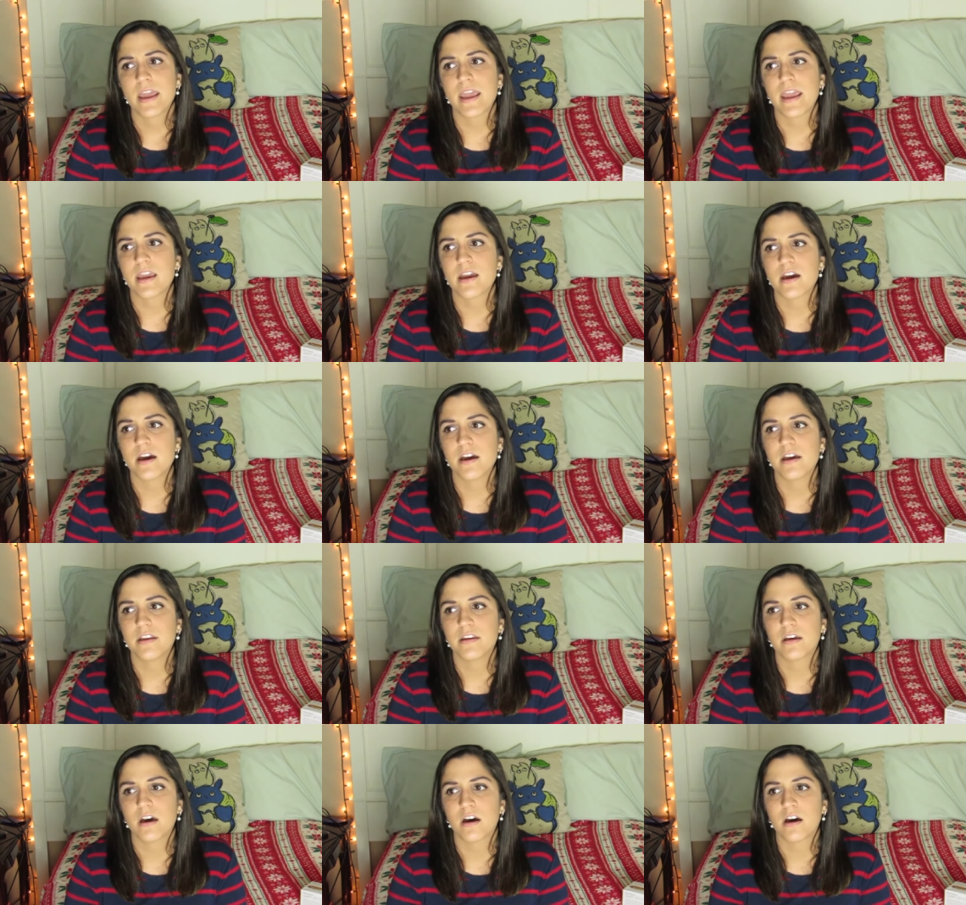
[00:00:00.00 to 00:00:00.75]

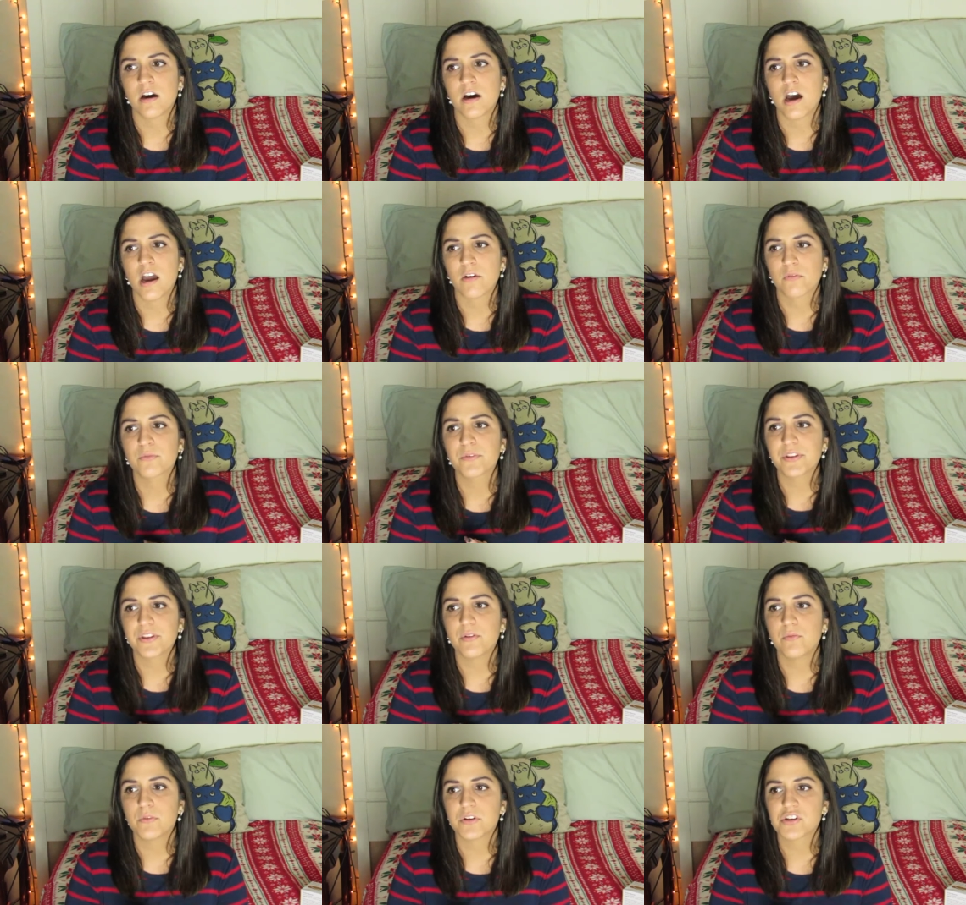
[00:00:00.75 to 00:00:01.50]
And uh, I
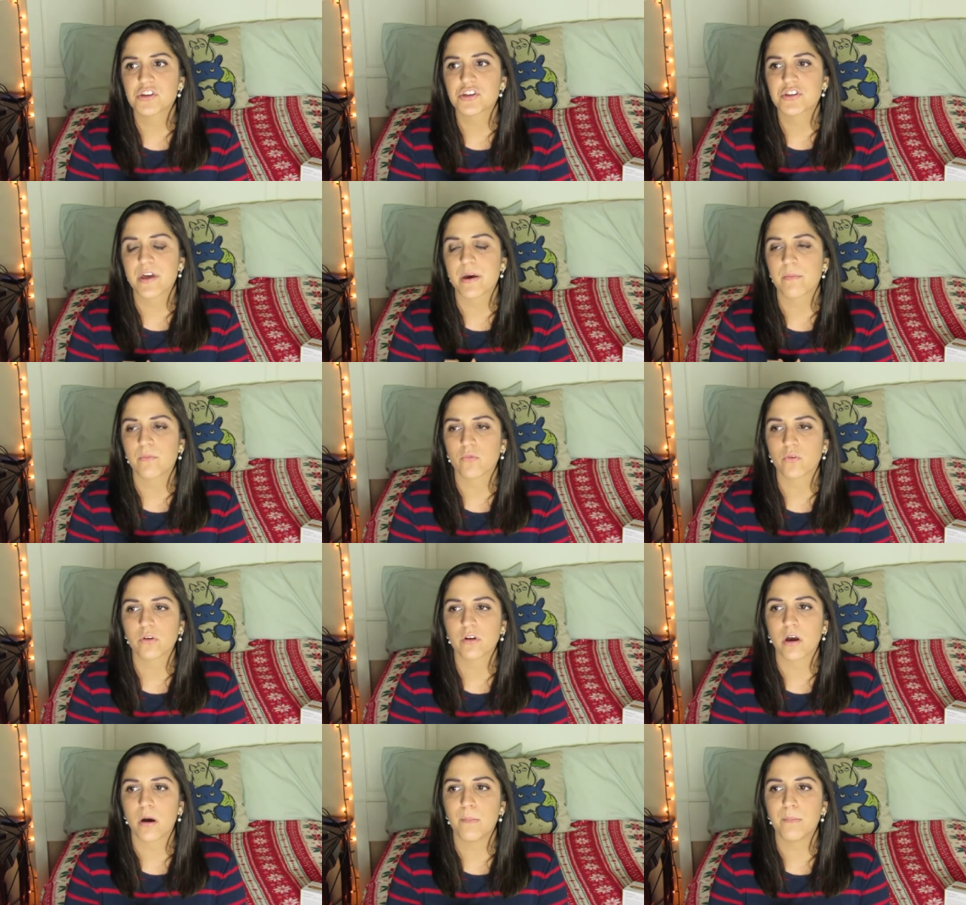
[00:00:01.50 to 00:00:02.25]
really wish that
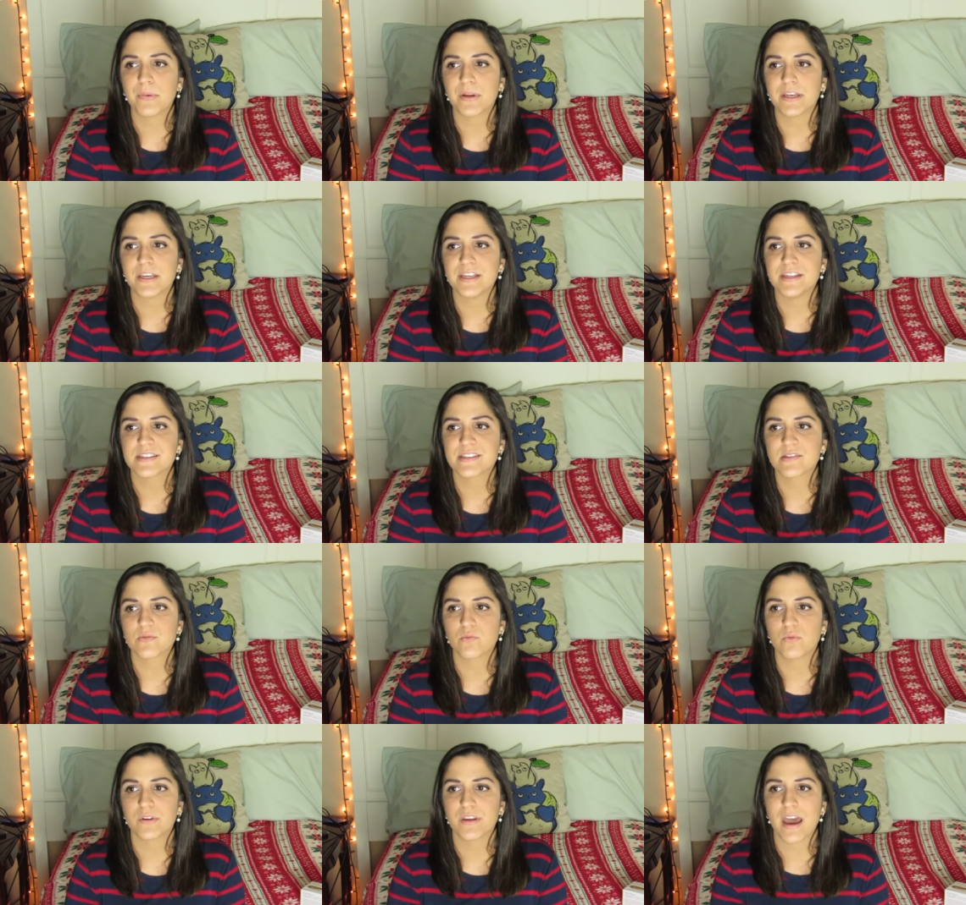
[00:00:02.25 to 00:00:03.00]
more
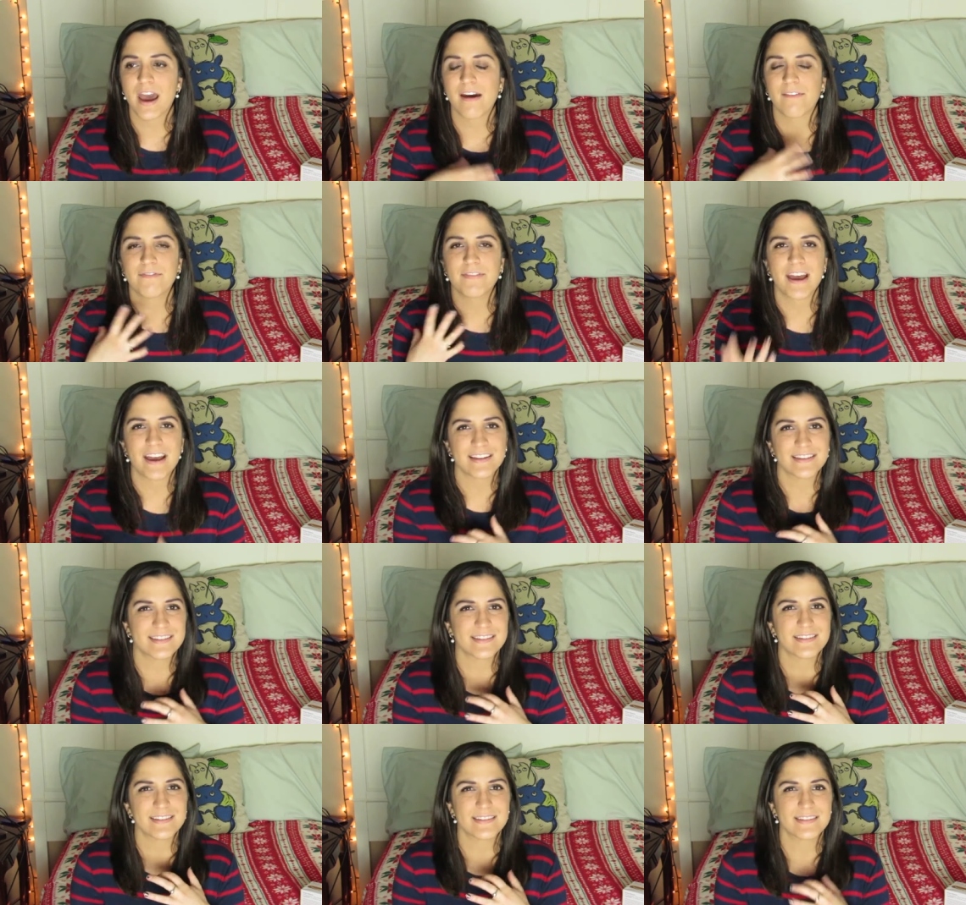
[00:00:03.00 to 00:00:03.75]
companies would have that
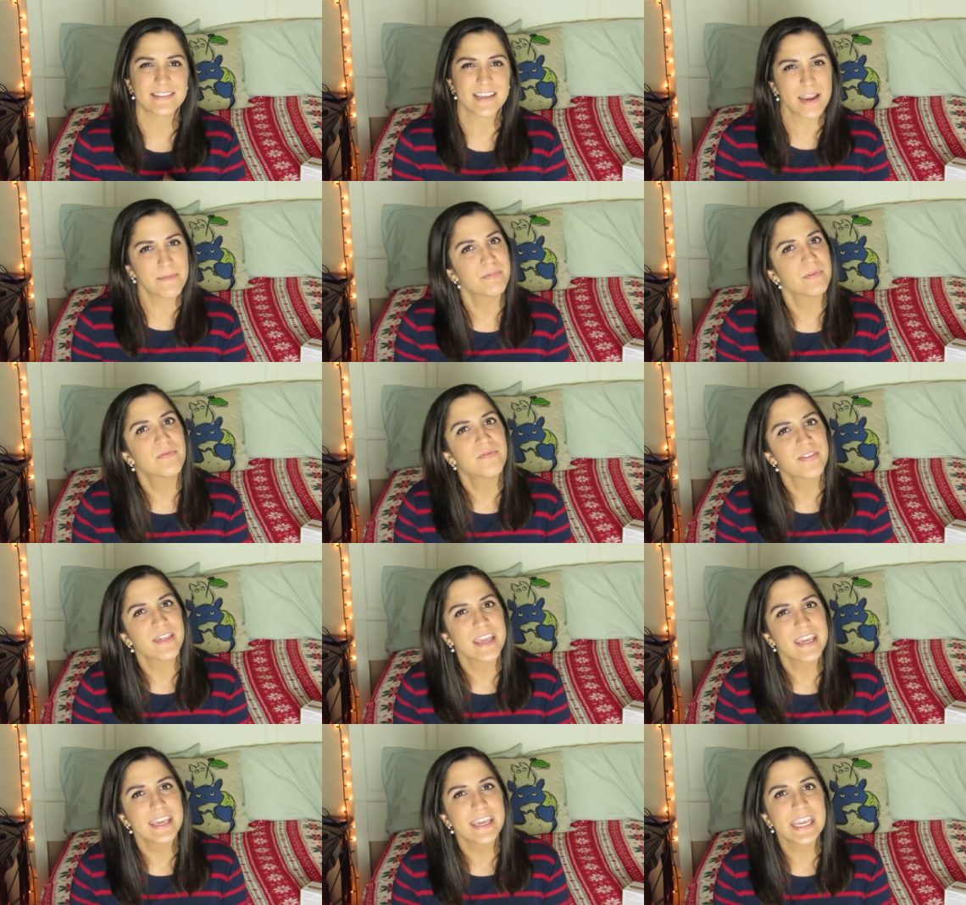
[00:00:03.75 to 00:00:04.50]
type of
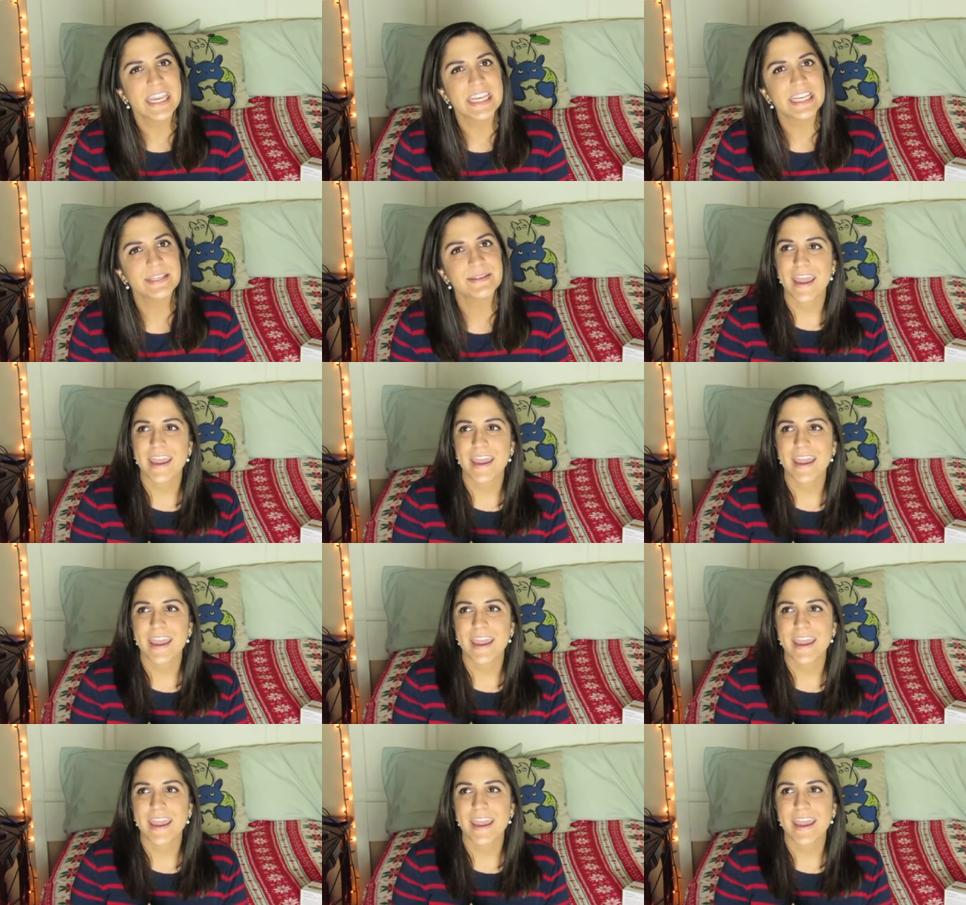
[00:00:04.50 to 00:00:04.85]
thinking.